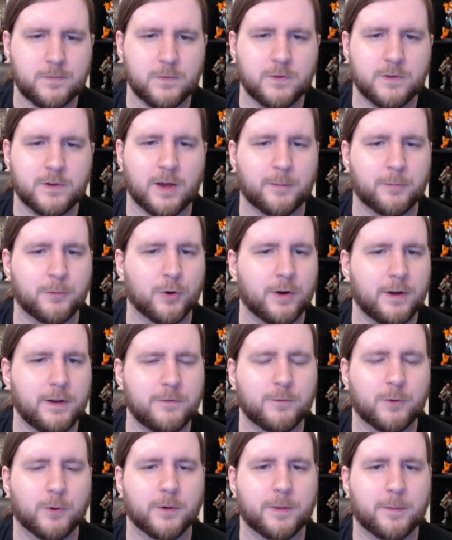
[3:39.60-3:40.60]
Chapter
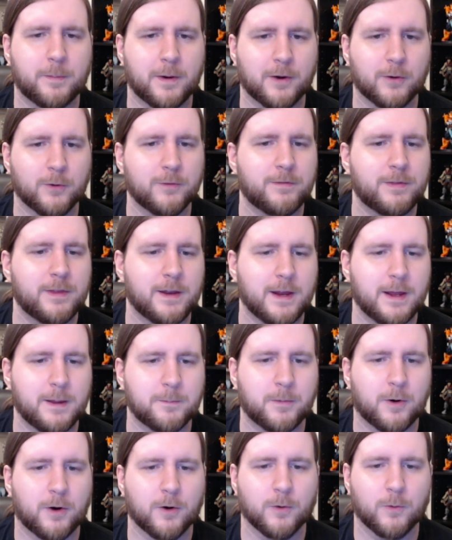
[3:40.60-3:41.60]
84 The Power of the Name,
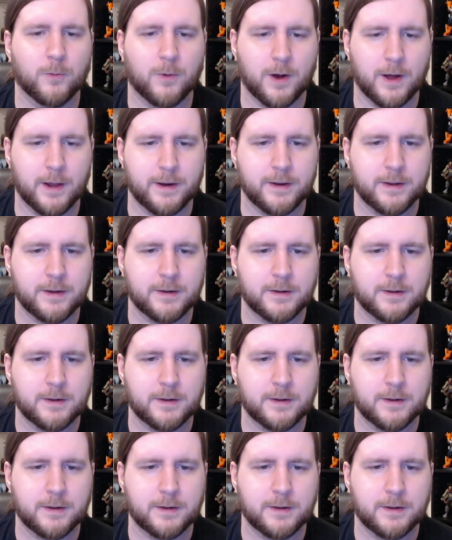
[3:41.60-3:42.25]
Part 1